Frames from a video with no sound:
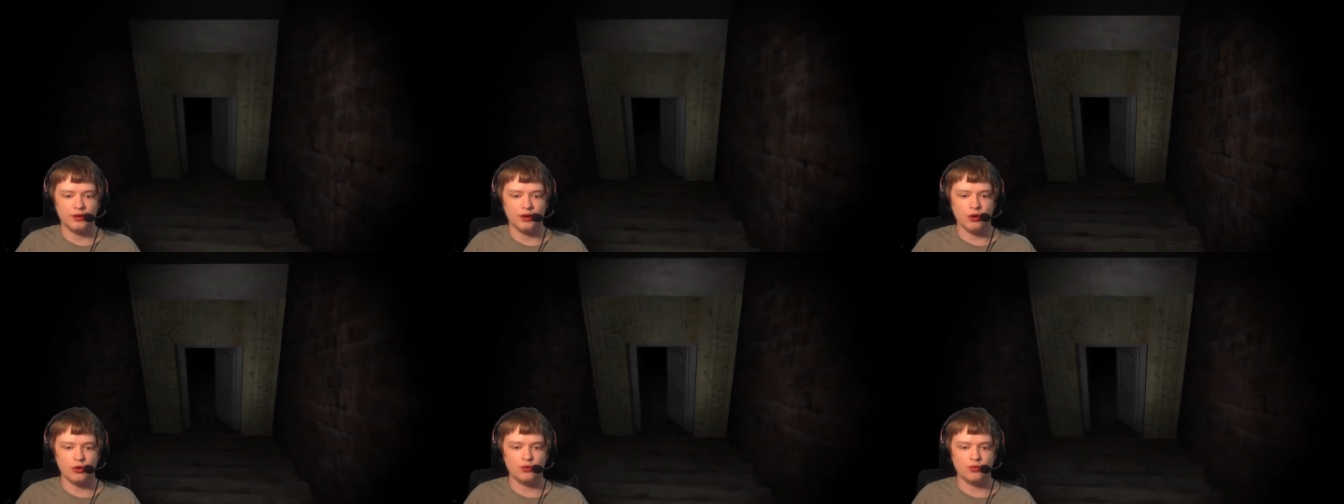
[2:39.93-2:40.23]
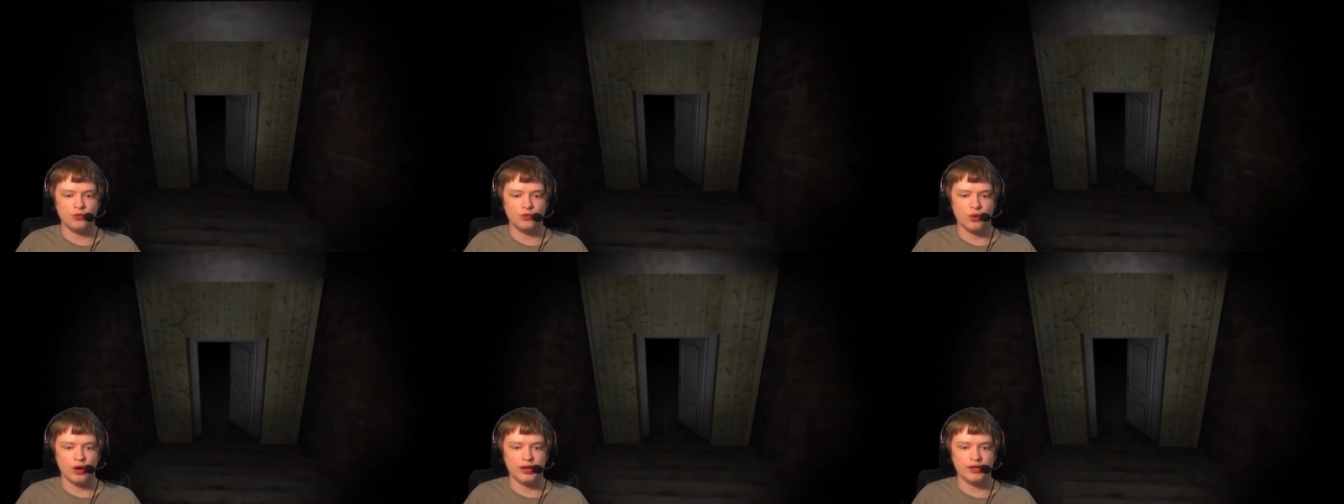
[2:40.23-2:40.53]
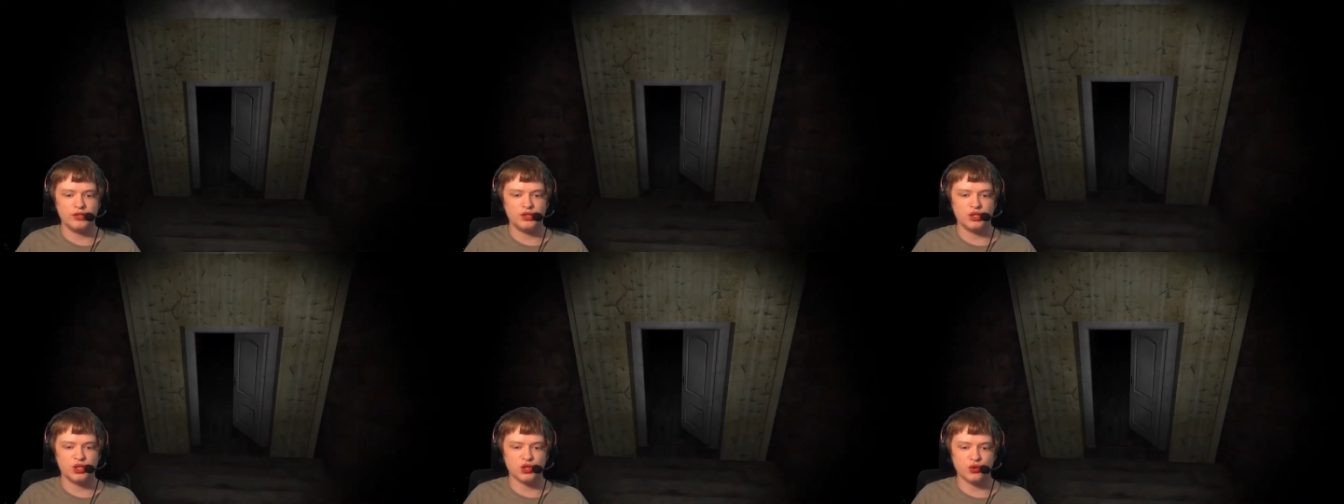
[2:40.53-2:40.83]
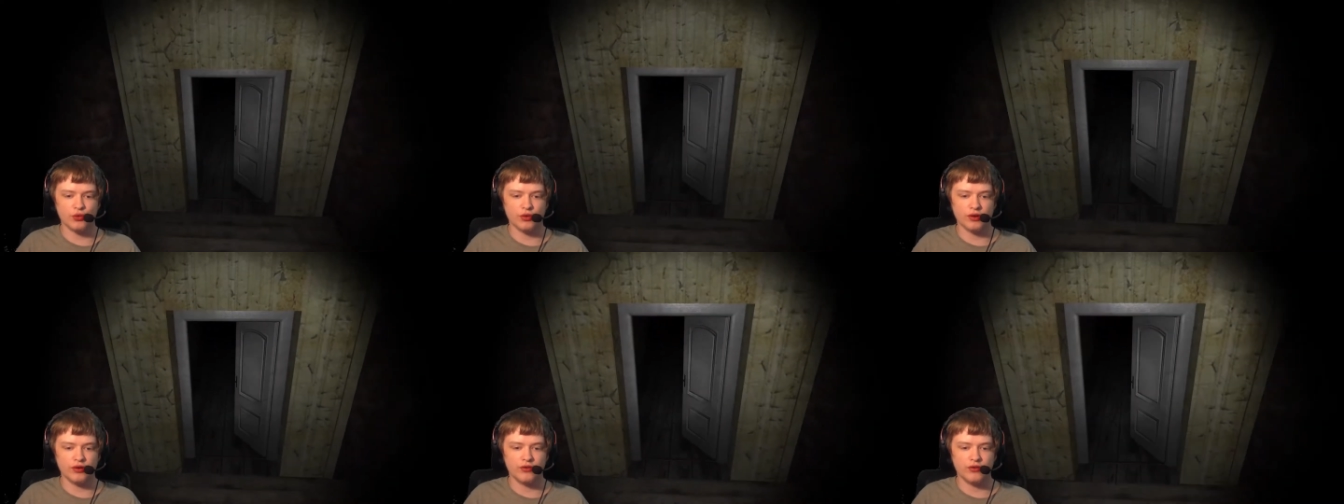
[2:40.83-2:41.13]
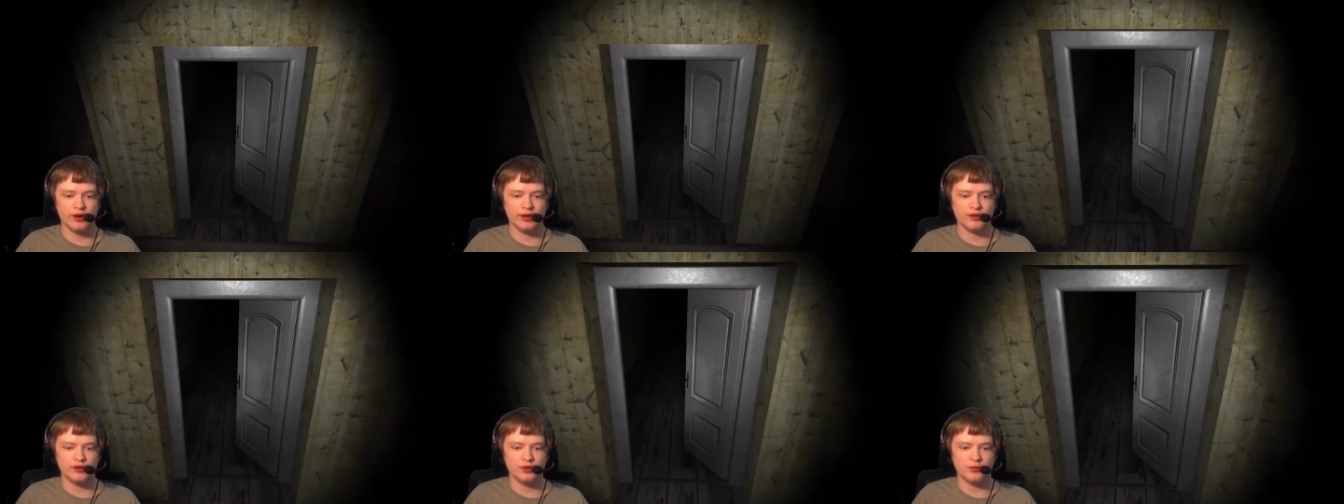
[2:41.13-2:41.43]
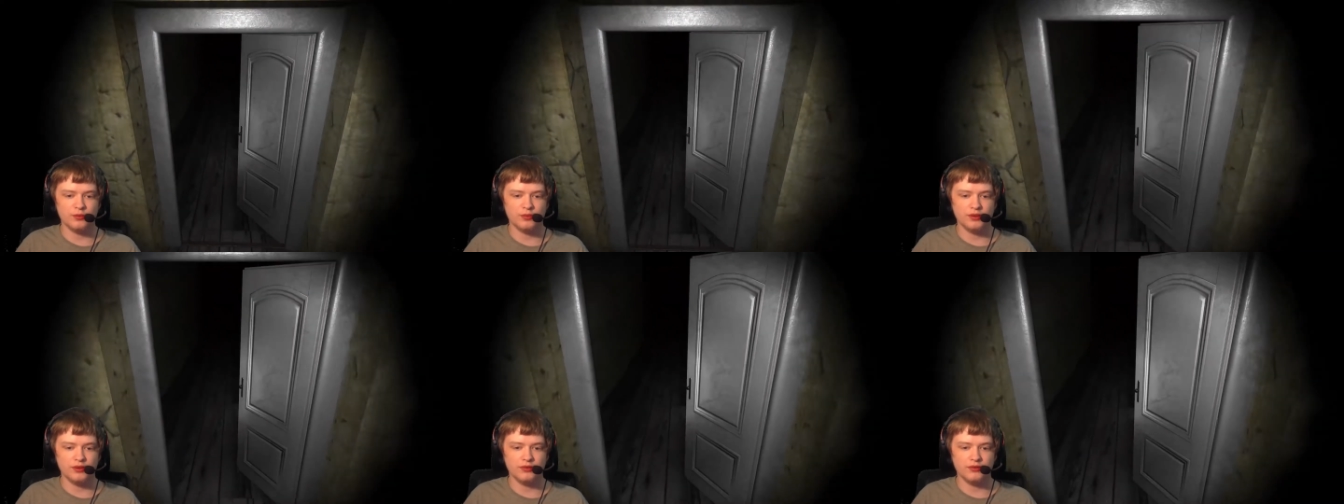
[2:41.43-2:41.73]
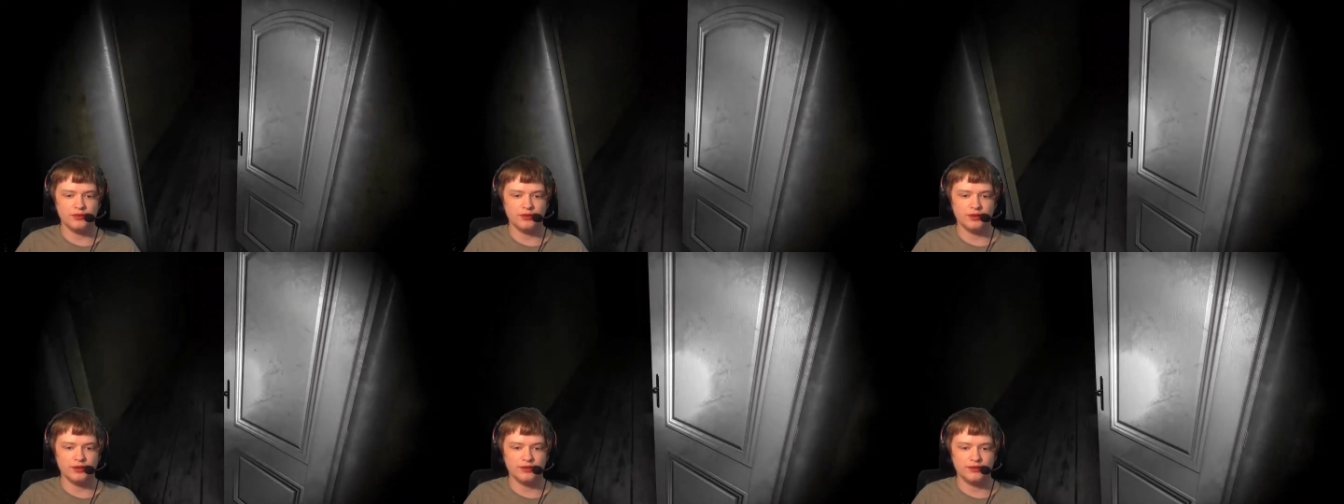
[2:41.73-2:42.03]
Oh, why is this door cracked open?
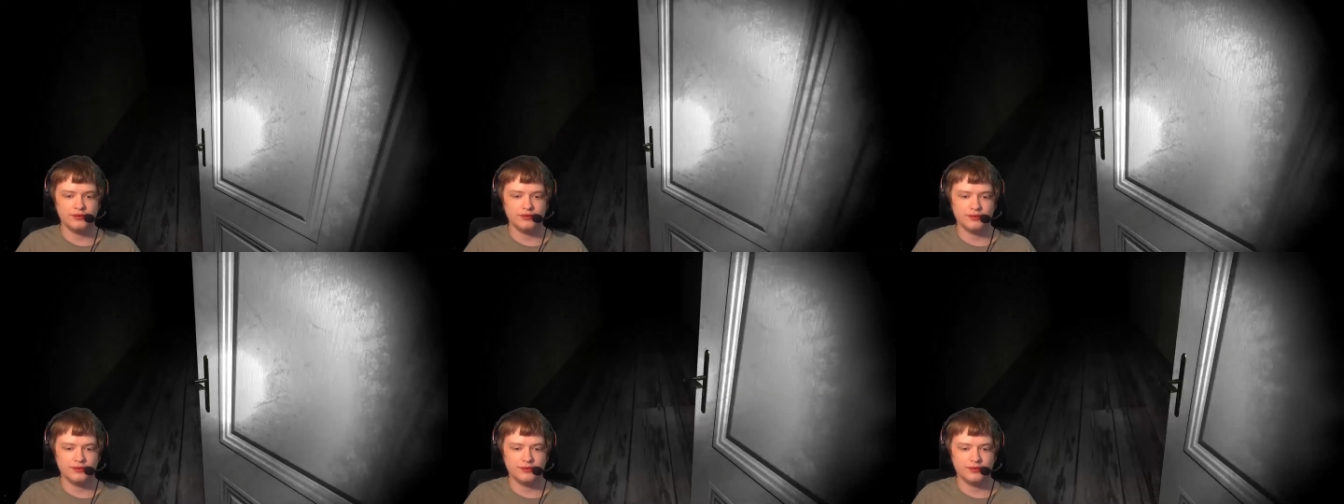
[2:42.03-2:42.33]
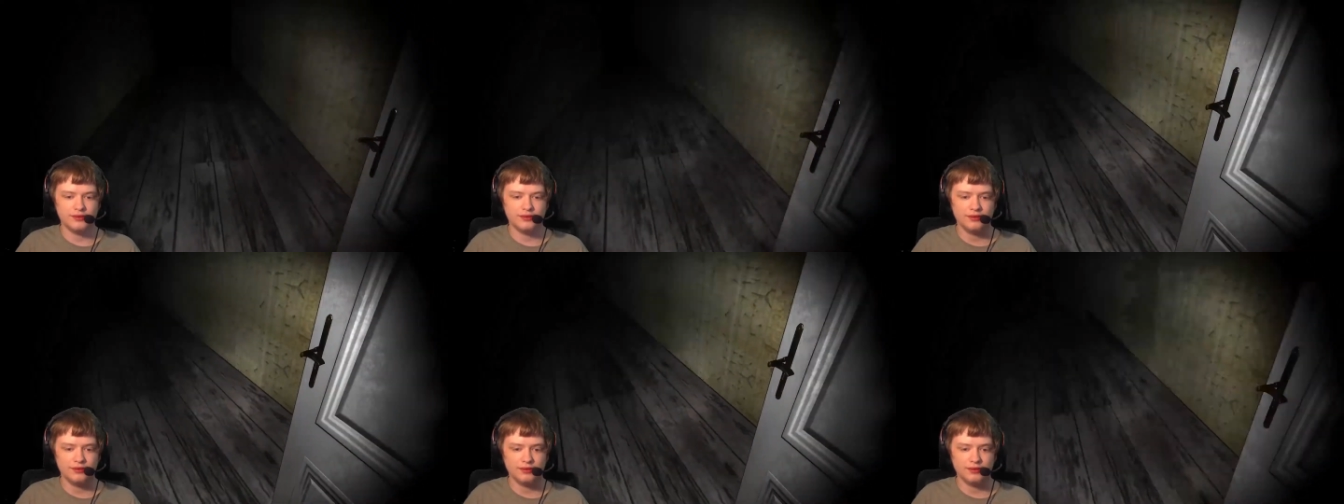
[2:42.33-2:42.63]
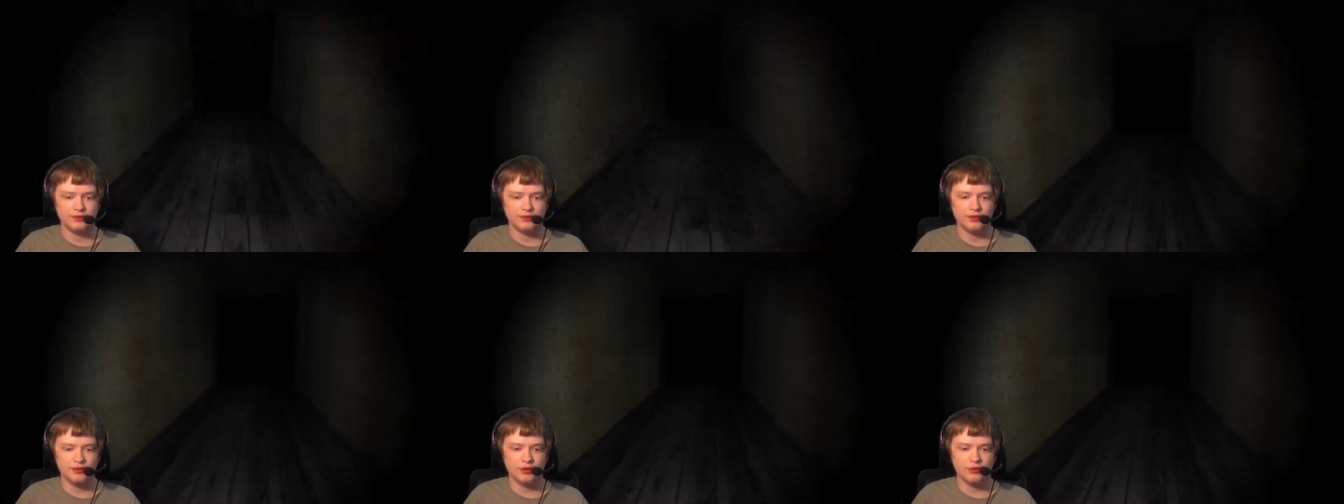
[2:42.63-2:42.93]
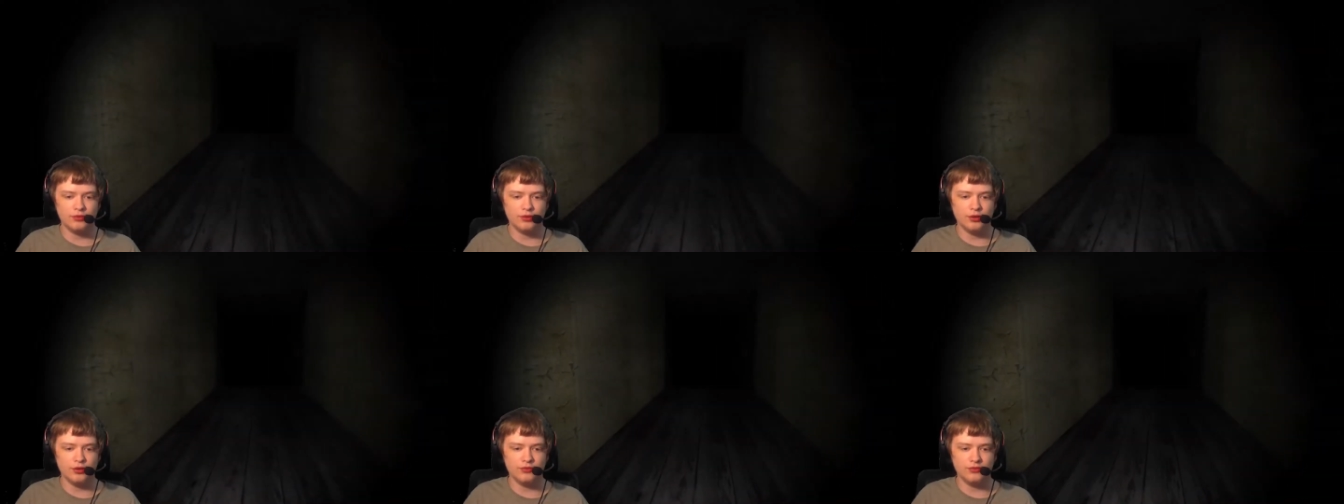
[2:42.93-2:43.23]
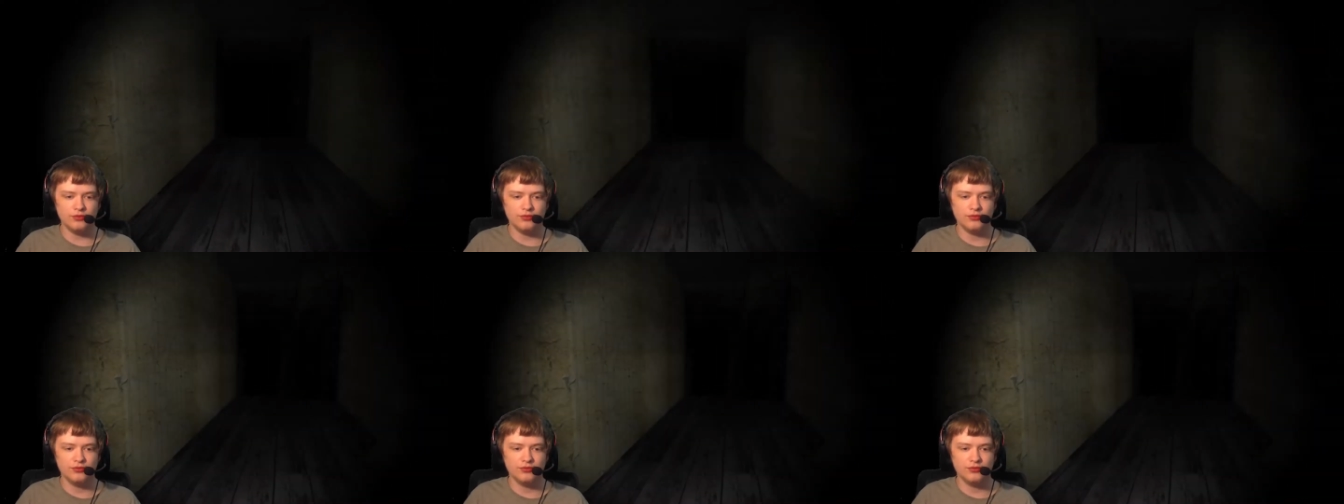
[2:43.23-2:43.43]
Oh, God. Oh, no.